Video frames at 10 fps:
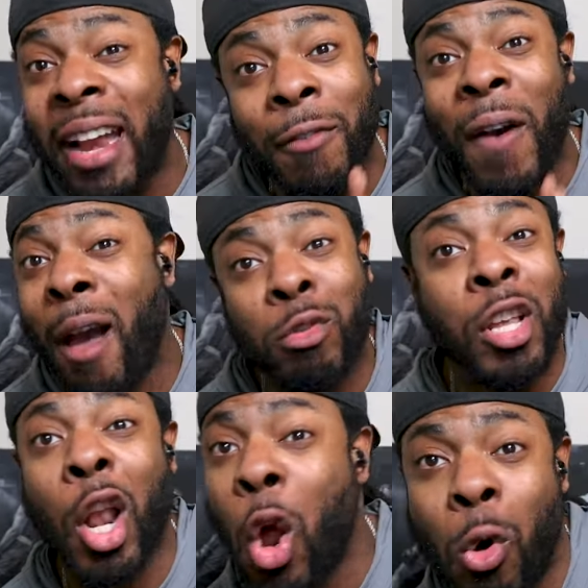
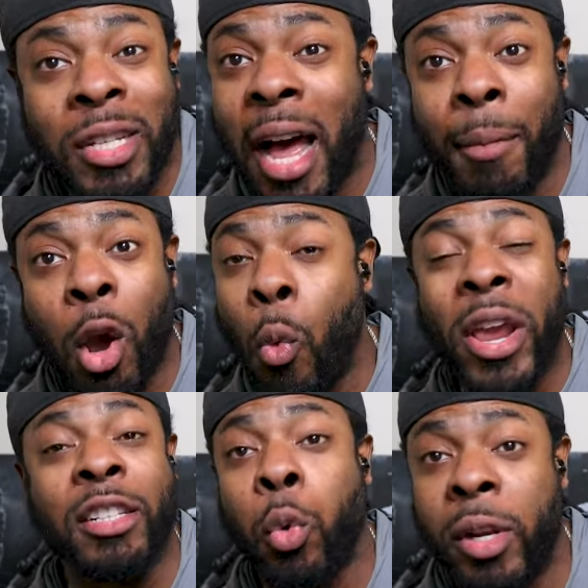95 was a long time
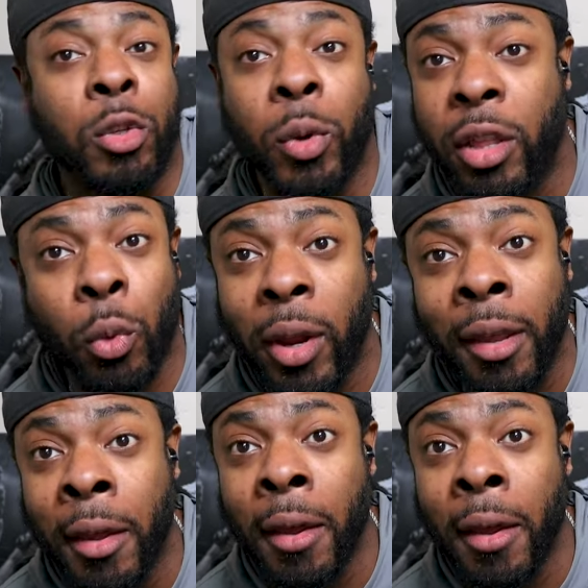ago. We in 2023.